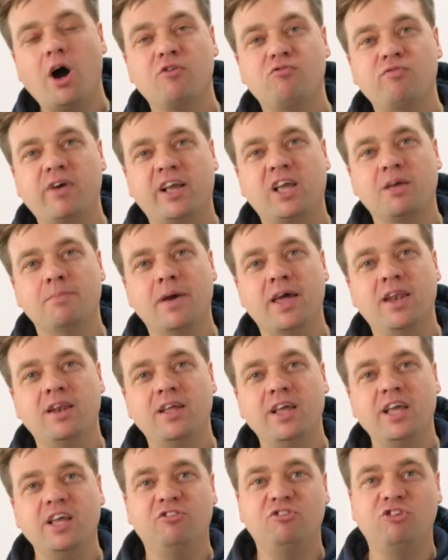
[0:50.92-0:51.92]
I'd
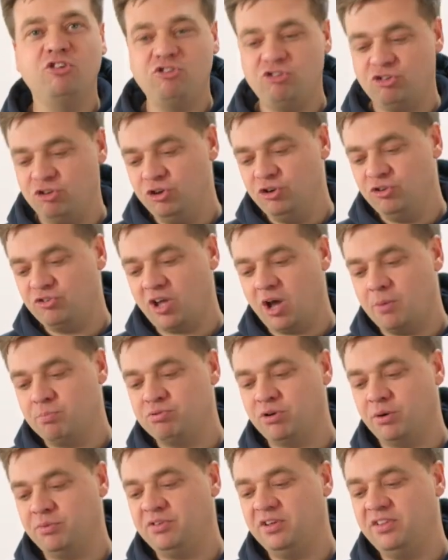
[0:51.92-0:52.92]
recommend is to choose a
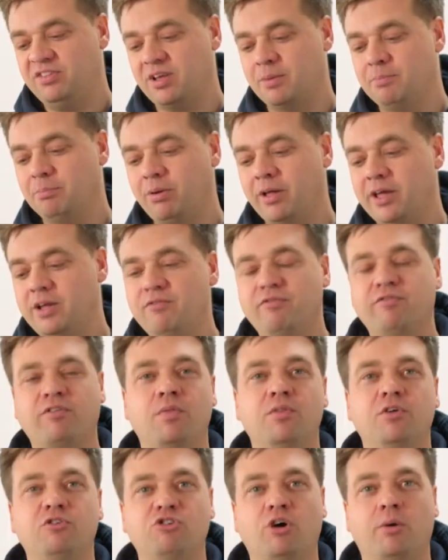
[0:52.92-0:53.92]
property template
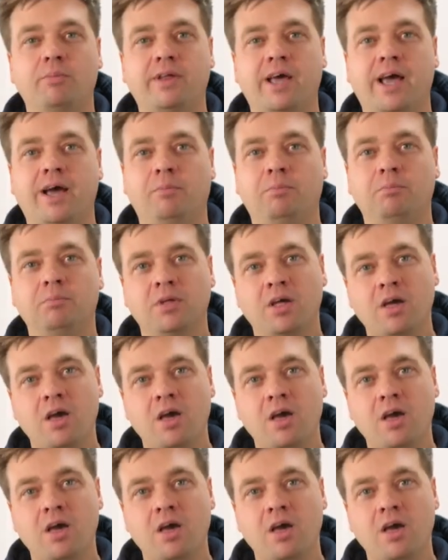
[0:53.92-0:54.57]
from the drop down.